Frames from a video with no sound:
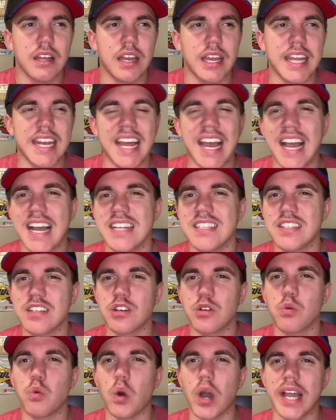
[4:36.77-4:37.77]
it
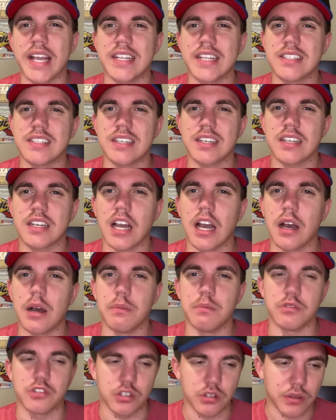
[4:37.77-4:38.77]
hasn't quite
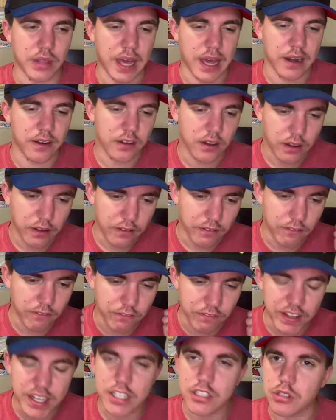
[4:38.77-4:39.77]
come to that
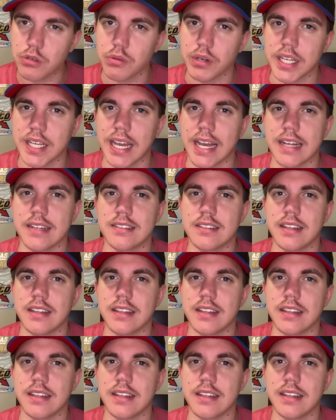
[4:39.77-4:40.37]
victory yet.